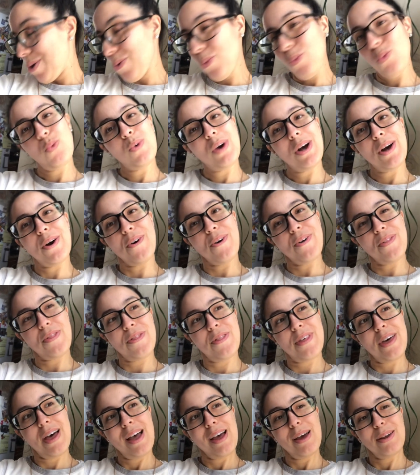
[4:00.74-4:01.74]
well,
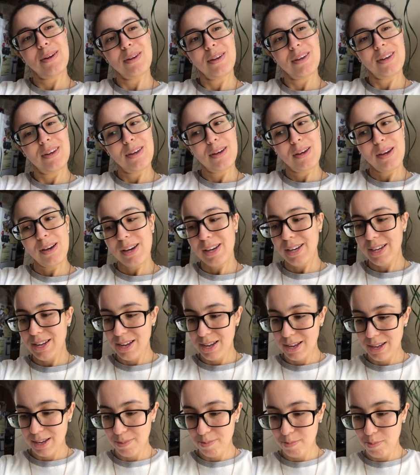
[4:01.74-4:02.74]
that
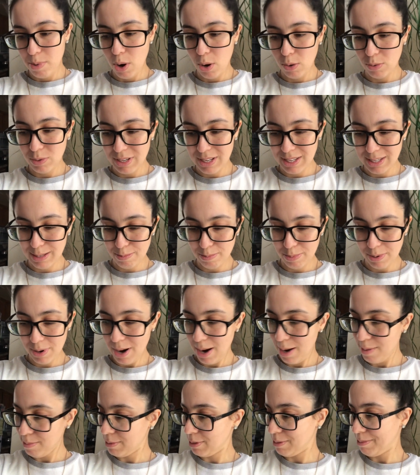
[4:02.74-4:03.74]
poses a
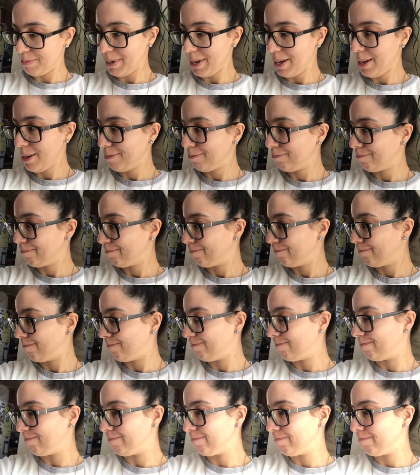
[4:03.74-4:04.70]
problem, huh?